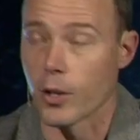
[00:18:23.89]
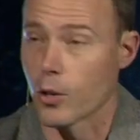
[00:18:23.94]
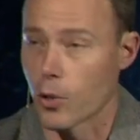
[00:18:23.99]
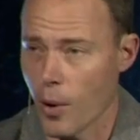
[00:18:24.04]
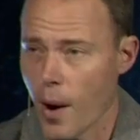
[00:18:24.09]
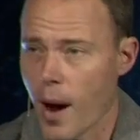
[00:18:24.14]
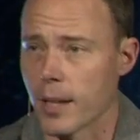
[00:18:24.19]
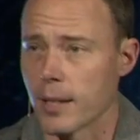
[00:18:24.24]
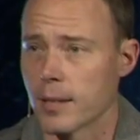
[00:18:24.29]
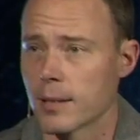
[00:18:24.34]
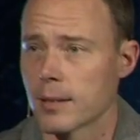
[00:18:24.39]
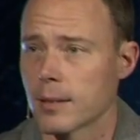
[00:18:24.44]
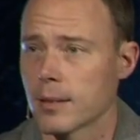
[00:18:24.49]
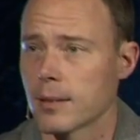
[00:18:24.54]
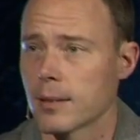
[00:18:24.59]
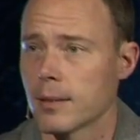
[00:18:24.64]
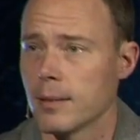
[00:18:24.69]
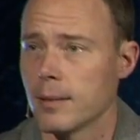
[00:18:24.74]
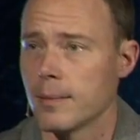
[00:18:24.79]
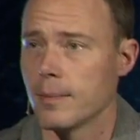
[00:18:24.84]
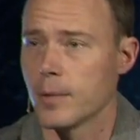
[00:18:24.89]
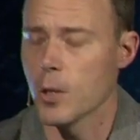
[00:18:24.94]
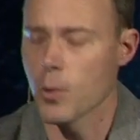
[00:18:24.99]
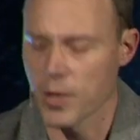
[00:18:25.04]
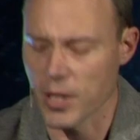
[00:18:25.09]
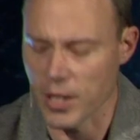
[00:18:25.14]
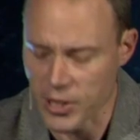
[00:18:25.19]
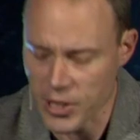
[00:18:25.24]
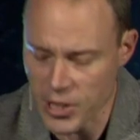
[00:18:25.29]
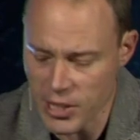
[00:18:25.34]
Christ. You
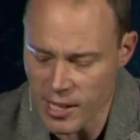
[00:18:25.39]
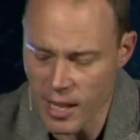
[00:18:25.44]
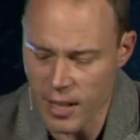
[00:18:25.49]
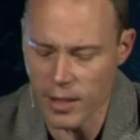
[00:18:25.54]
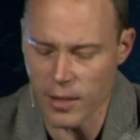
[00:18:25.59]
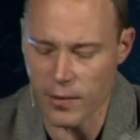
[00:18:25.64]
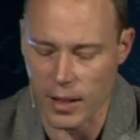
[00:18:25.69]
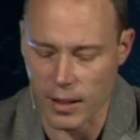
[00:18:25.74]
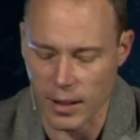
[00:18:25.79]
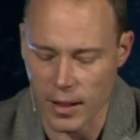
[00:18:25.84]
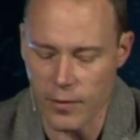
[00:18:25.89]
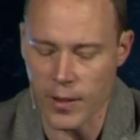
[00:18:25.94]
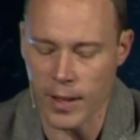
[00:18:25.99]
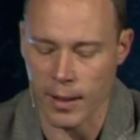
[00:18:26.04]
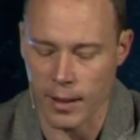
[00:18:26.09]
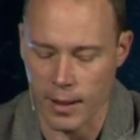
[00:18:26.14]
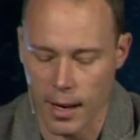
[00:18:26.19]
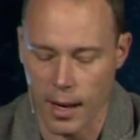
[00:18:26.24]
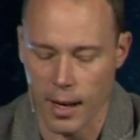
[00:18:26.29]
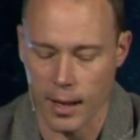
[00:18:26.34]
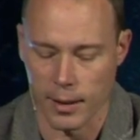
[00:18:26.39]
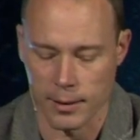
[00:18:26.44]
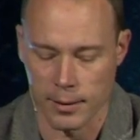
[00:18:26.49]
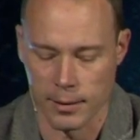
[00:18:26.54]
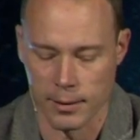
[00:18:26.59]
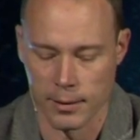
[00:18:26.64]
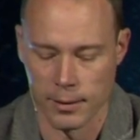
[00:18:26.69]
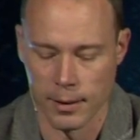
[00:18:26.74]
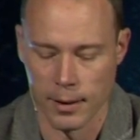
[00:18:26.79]
are the Son of the living God.